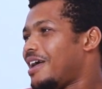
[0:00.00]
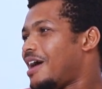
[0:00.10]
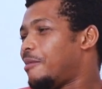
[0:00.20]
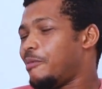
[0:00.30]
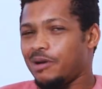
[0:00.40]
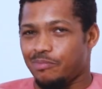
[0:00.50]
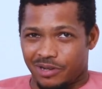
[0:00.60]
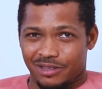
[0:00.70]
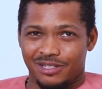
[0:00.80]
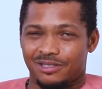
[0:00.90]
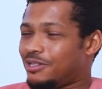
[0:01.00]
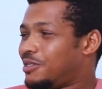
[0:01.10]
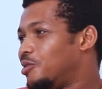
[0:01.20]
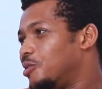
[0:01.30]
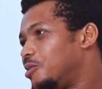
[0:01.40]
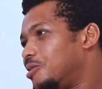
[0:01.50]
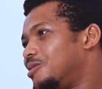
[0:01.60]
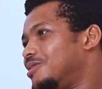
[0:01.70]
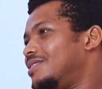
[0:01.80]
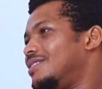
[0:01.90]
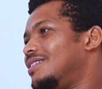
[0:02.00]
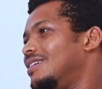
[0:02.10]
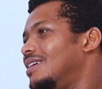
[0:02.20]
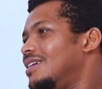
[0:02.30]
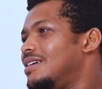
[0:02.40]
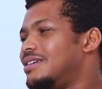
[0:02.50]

So oh. my, my brother studied law. Uh-huh.